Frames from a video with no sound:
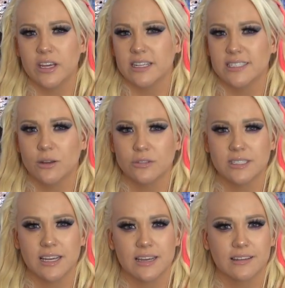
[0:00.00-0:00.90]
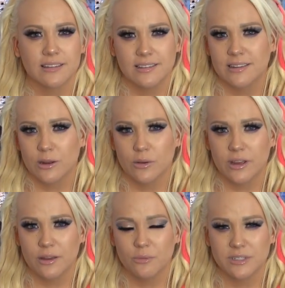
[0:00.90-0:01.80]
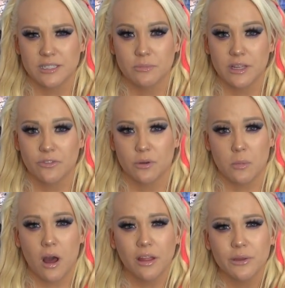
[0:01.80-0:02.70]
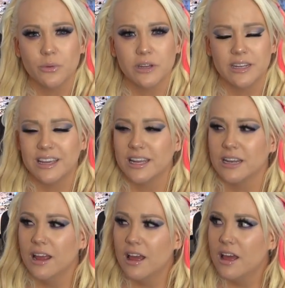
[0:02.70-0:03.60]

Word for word: It sounds like, you know, it was something from Hollywood and